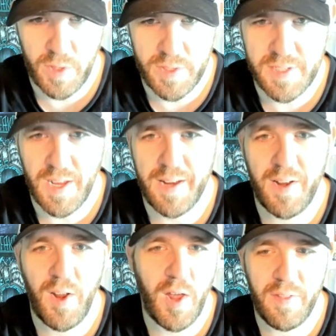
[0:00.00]
on one side
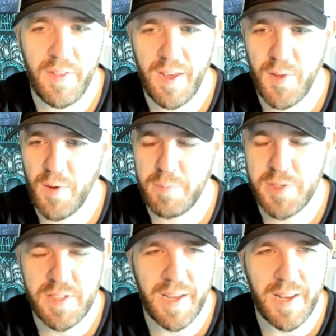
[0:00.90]
and not on the other, I'm
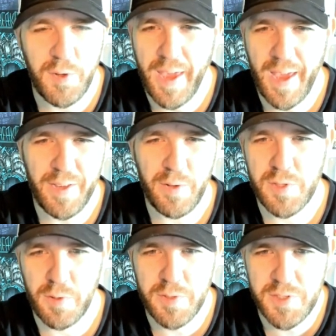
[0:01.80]
just thinking you can't
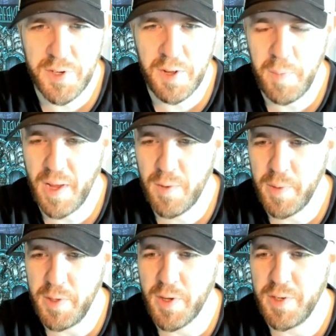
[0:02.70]
use those as your commander,
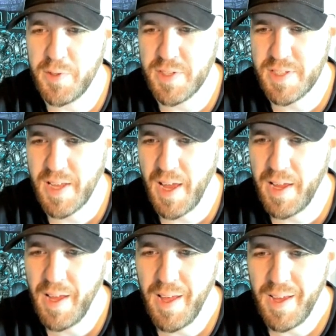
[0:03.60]
but you can use this
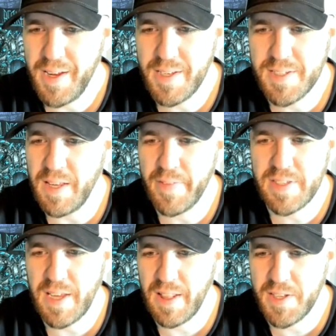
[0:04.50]
guy. He doesn't even
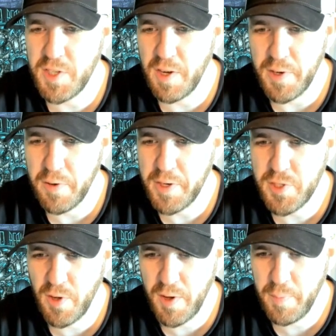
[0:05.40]
say legendary
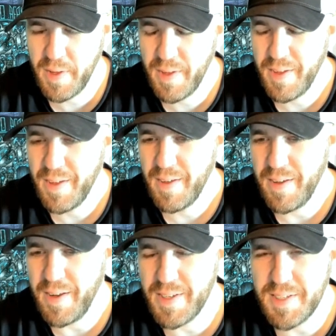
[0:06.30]
creature on him.
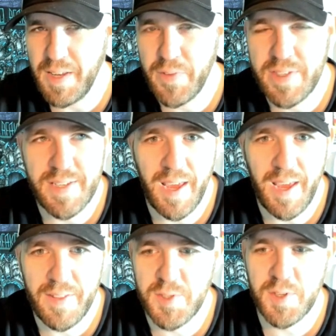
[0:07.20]
He doesn't even
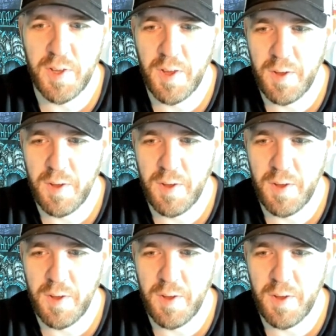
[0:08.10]
say this